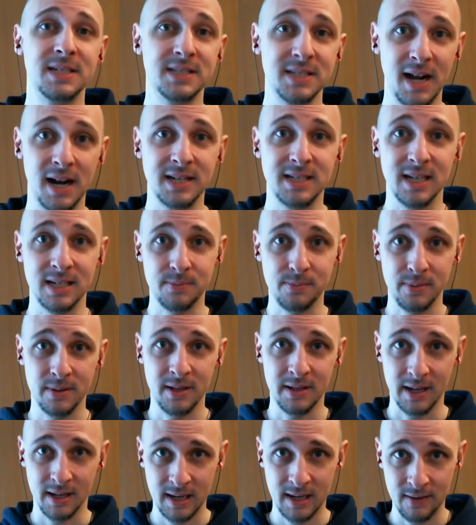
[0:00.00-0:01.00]
sites
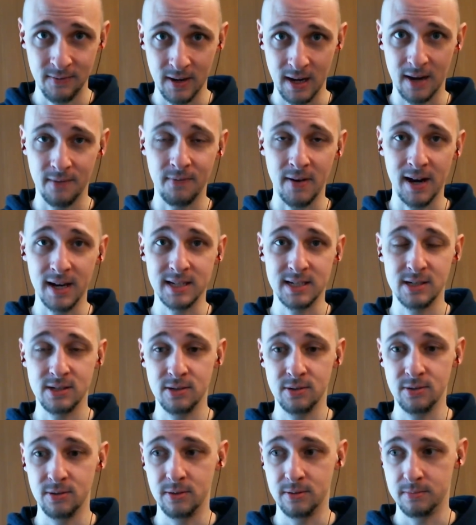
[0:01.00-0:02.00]
like giving advice
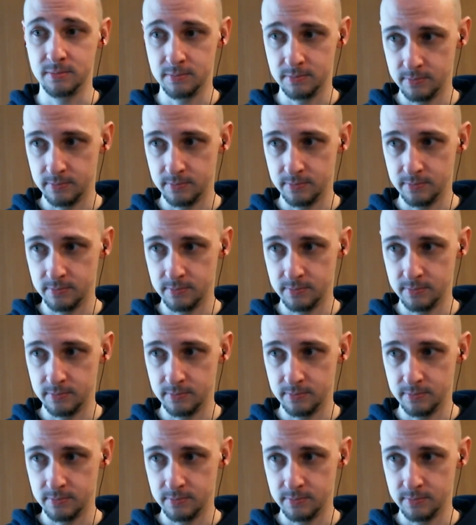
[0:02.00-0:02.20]
to